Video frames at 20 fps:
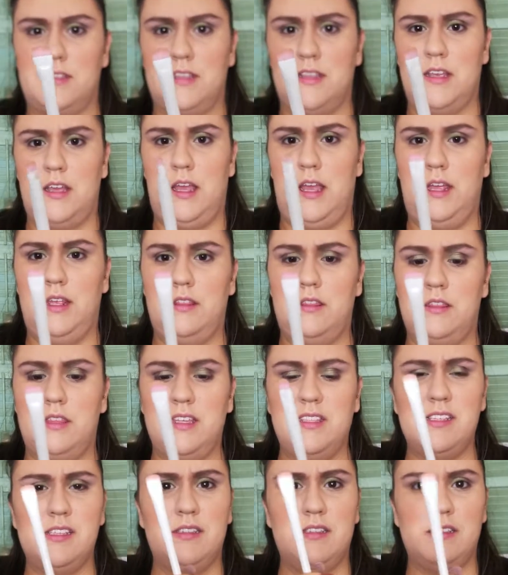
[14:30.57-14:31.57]
I
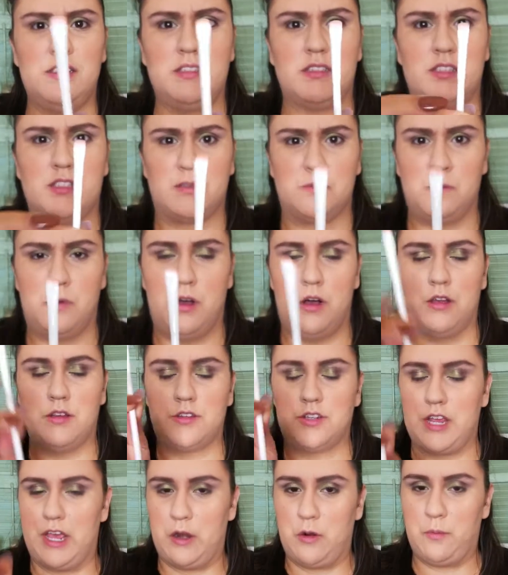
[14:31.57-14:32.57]
think this is a small
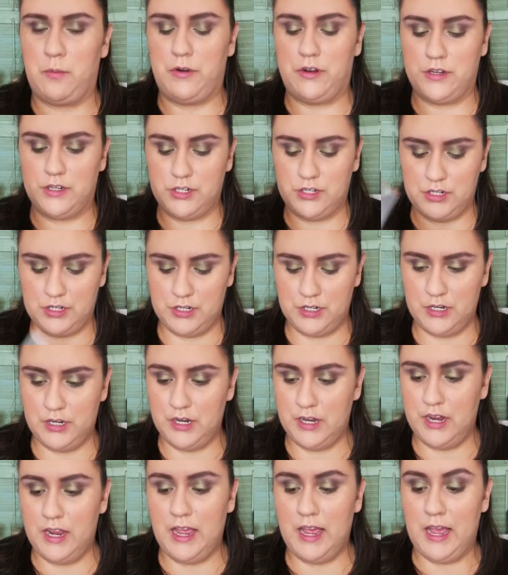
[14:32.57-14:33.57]
shadow brush.
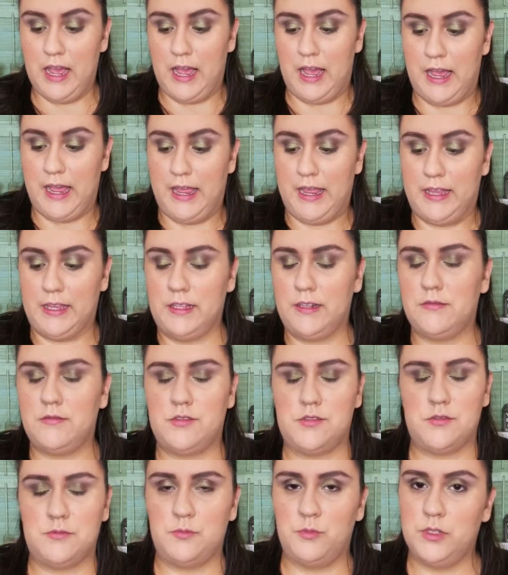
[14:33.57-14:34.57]
I
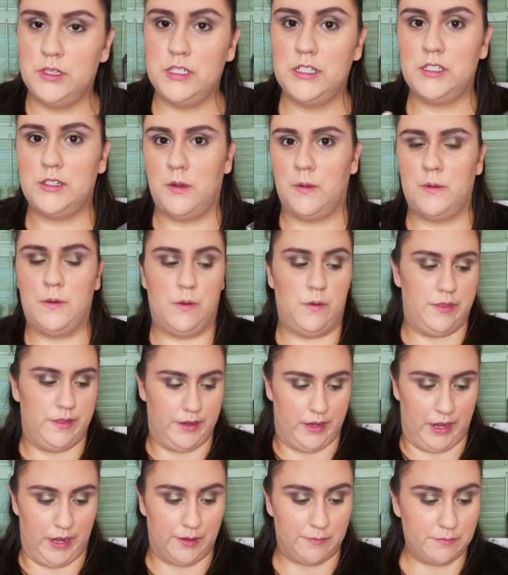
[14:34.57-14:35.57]
really don't know the
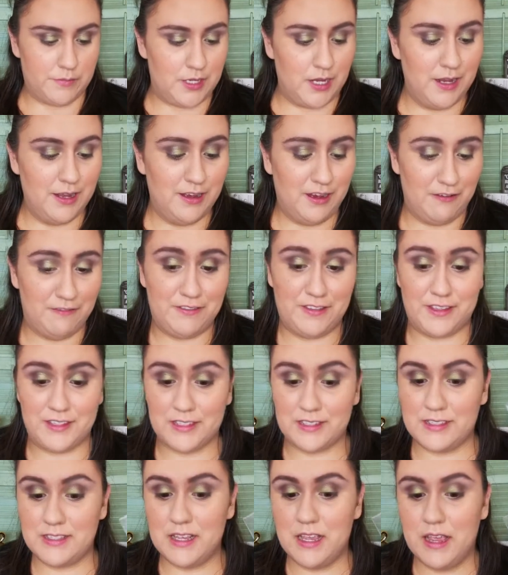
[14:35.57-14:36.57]
names of
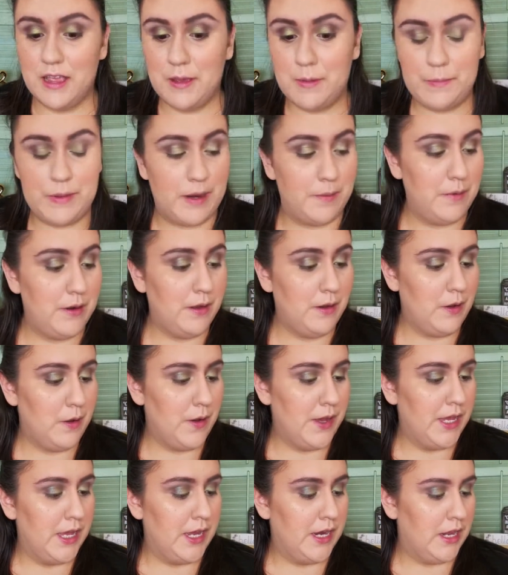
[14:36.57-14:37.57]
these, but I'm gonna
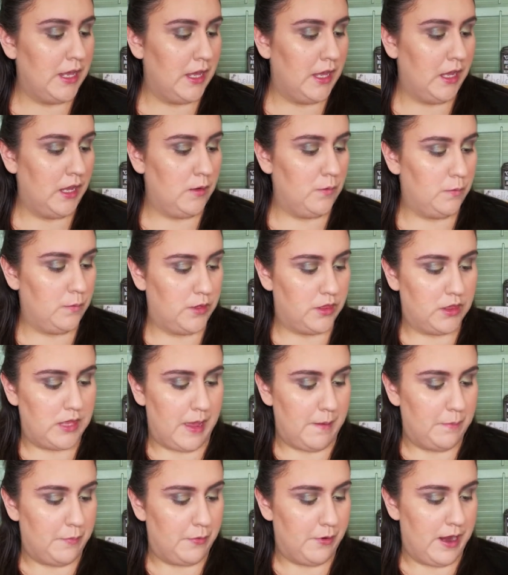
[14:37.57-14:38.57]
go ahead and with
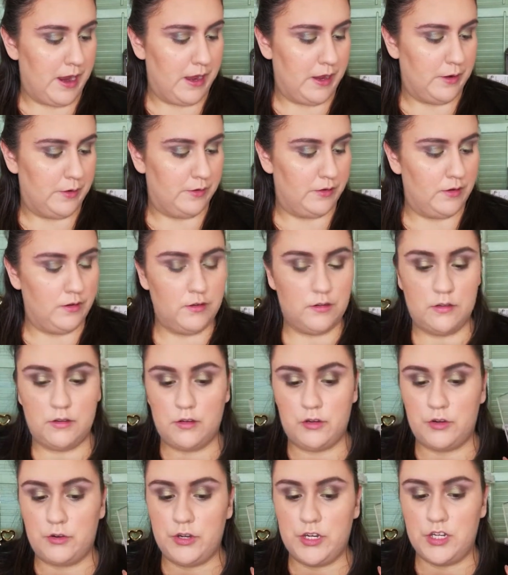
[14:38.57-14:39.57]
that brown
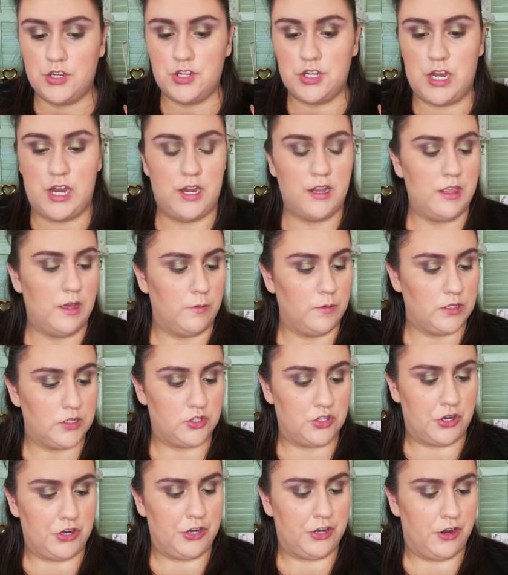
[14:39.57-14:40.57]
crease shade that we
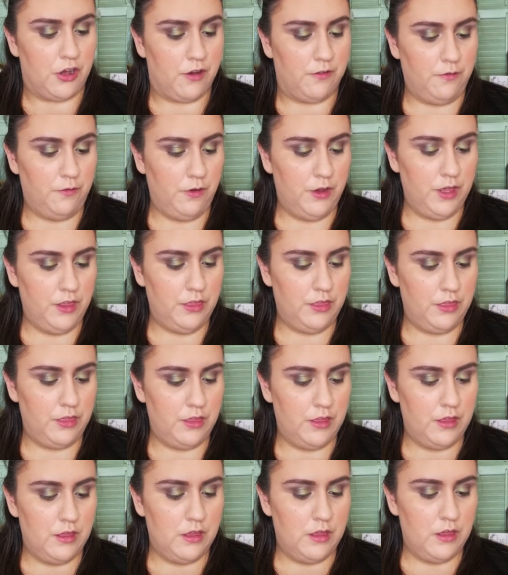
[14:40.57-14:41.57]
started off with,
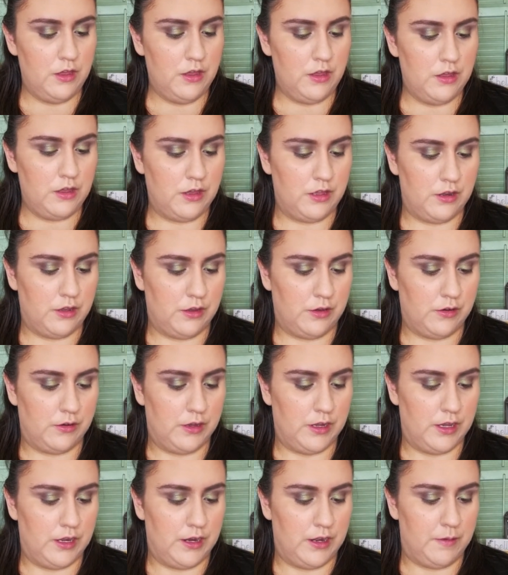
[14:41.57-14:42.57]
and I go
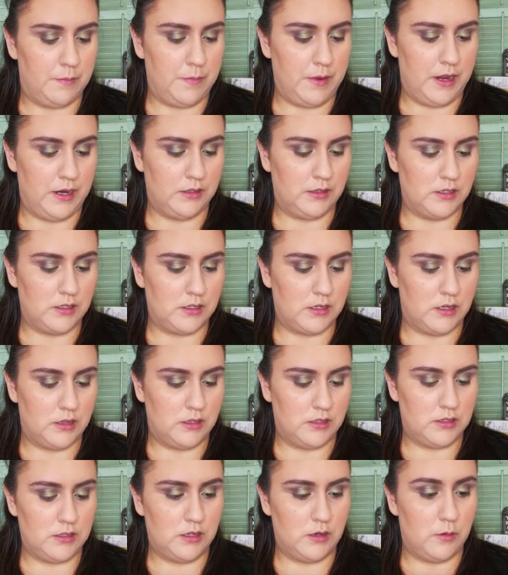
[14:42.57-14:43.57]
ahead and pack this on
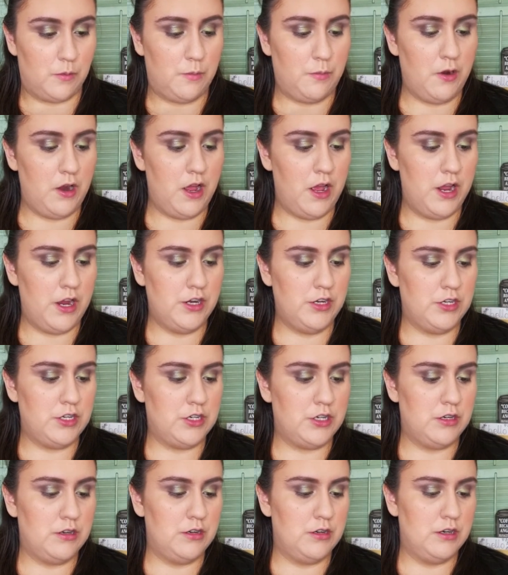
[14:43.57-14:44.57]
this little brush,